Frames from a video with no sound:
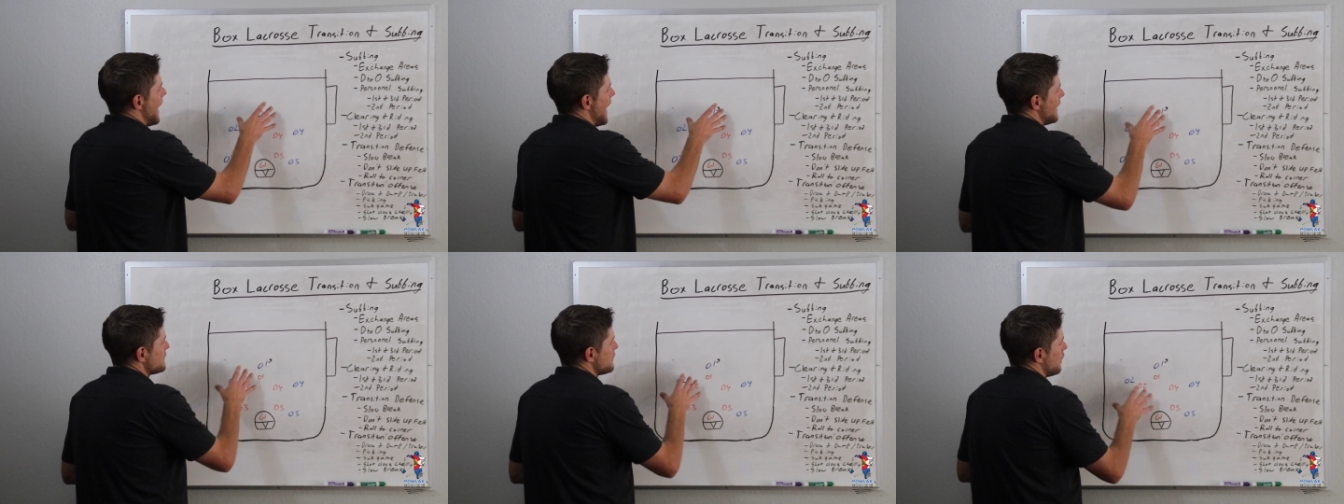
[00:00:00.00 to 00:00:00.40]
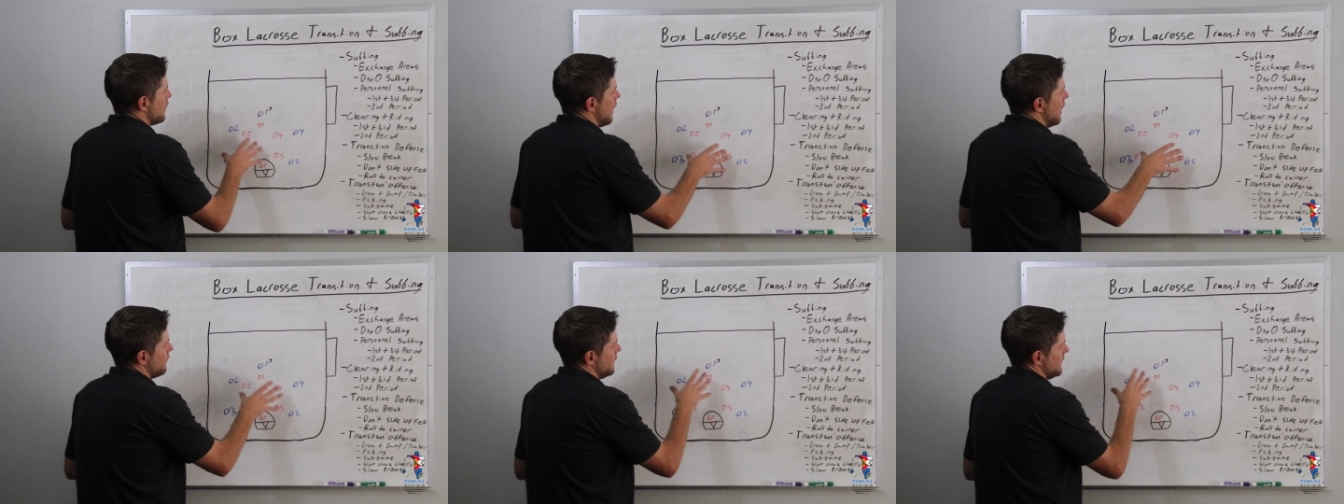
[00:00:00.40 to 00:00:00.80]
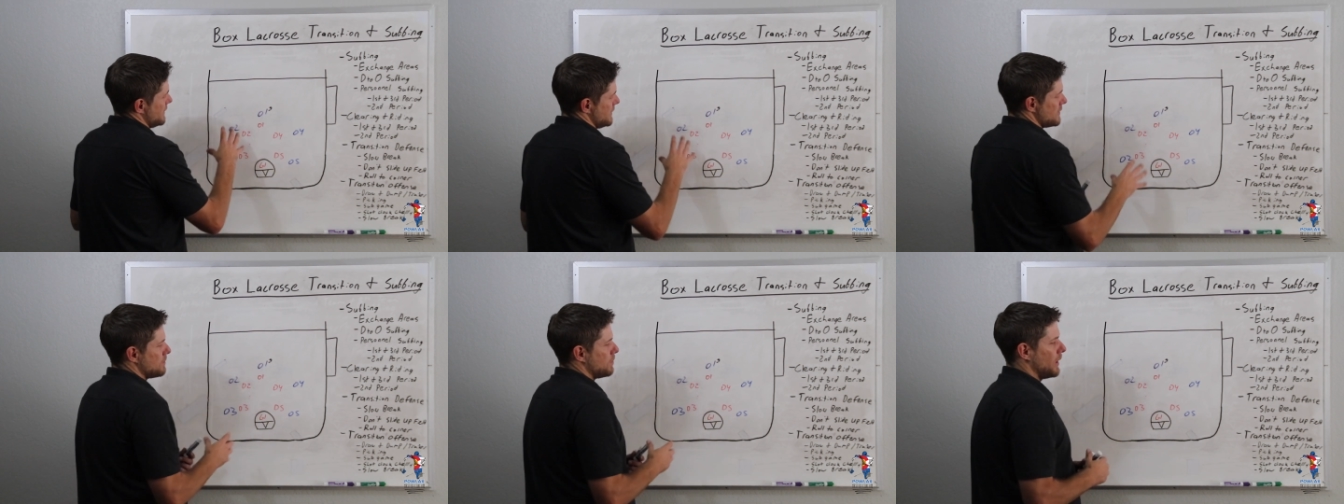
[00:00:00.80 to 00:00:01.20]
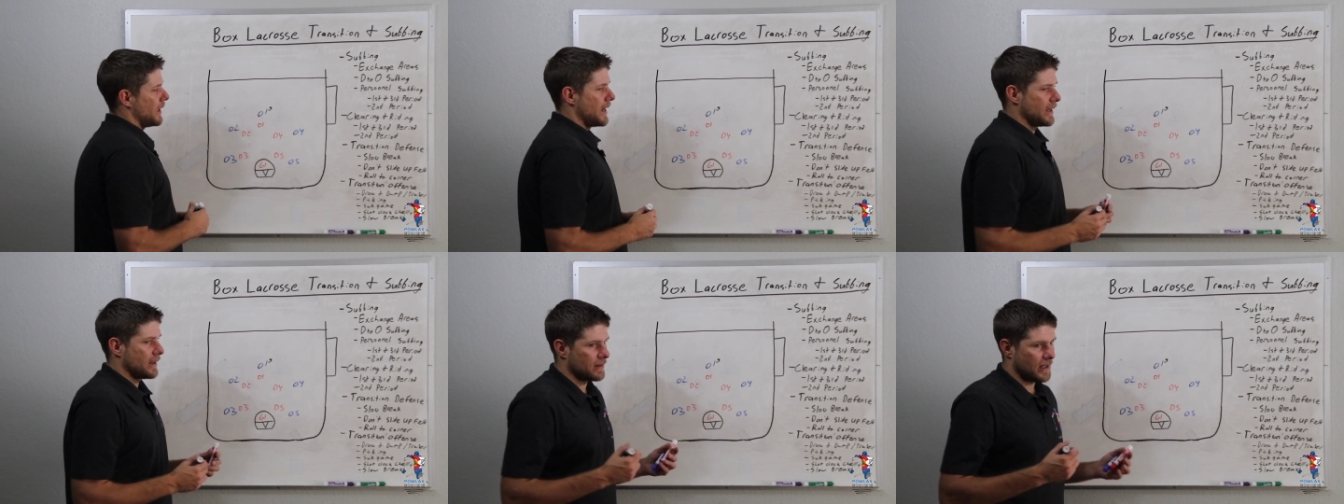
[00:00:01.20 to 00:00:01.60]
as our offense is
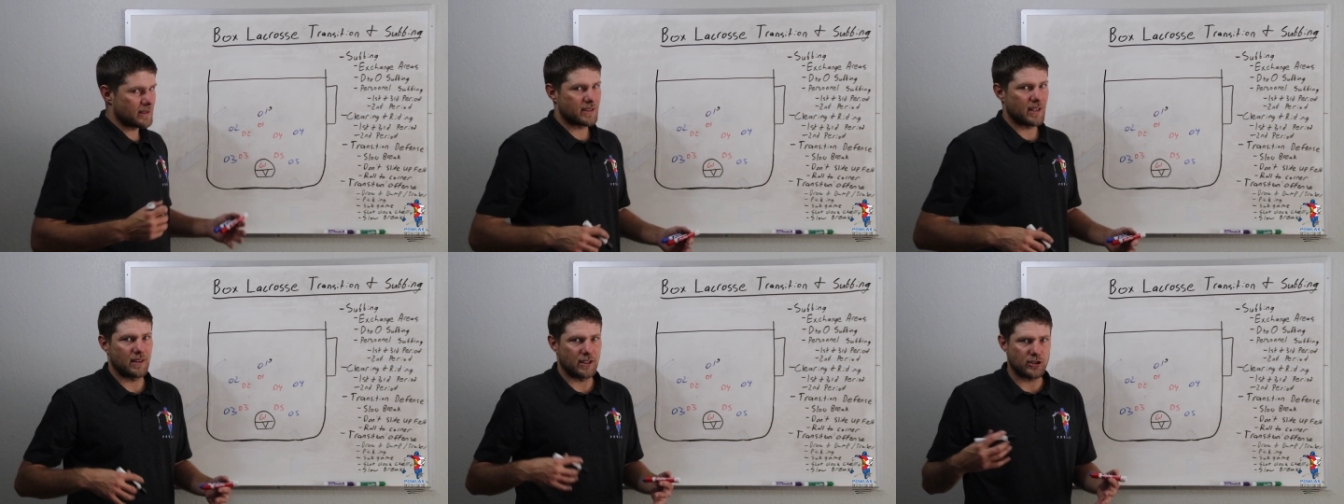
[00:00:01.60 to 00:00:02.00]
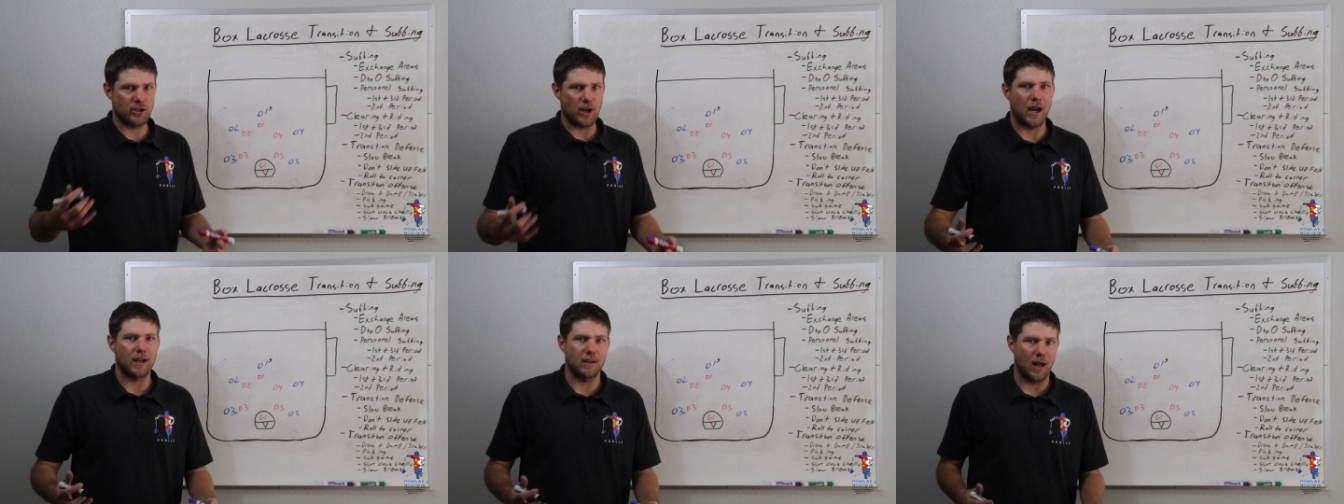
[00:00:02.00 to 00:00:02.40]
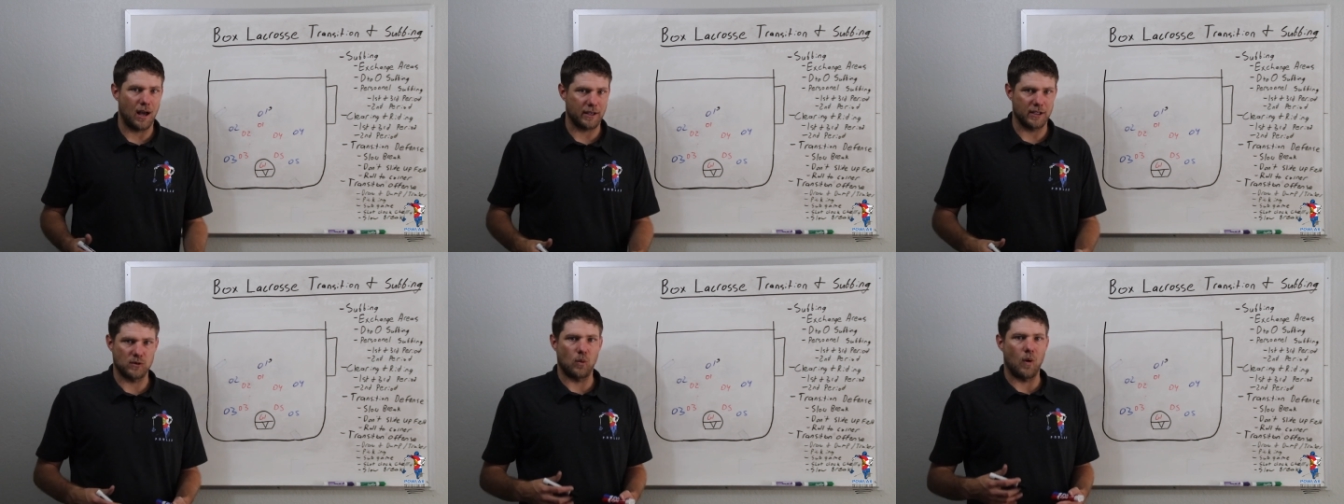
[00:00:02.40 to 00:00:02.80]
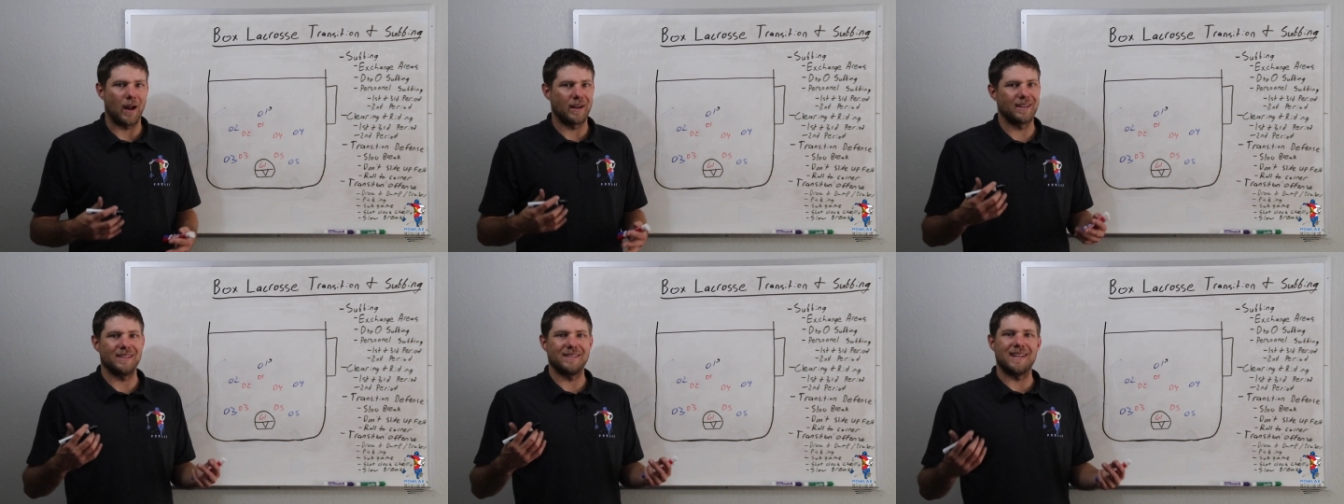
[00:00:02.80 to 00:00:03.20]
playing, let's say the shot clock is
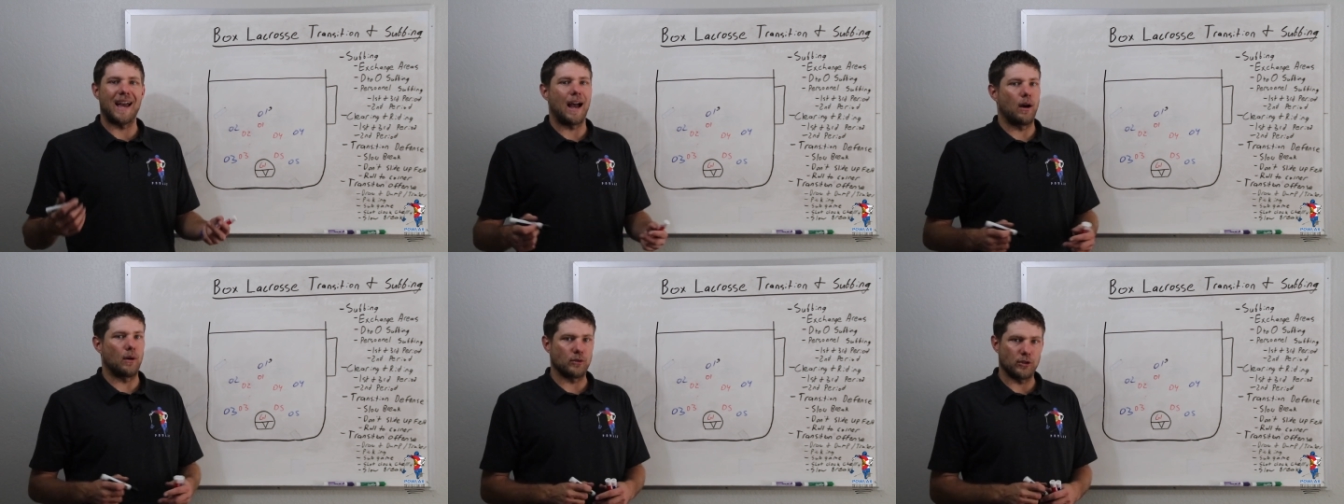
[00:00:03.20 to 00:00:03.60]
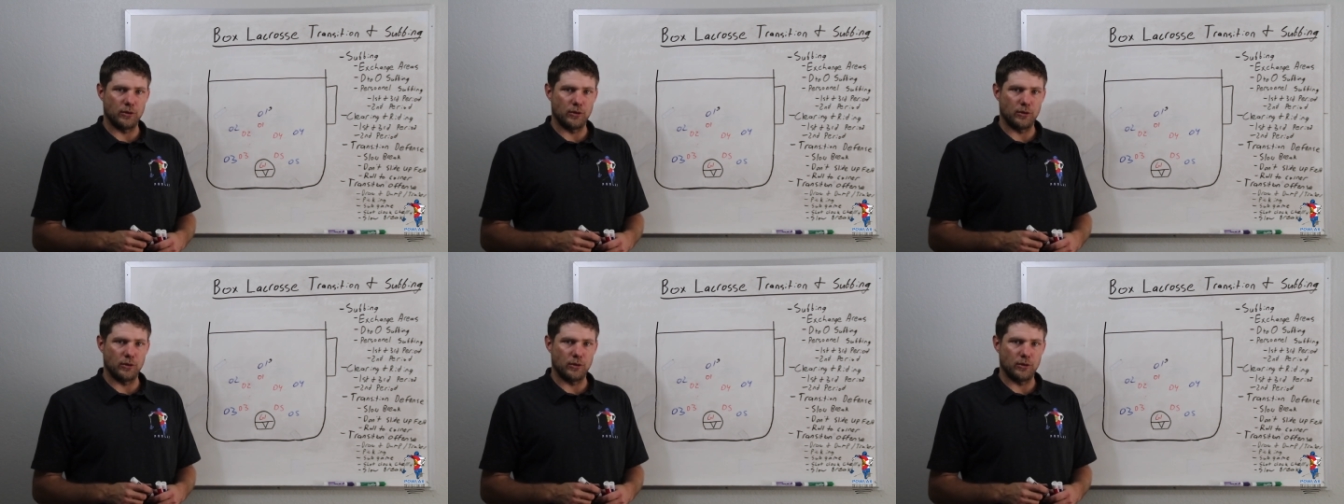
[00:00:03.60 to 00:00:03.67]
winding down,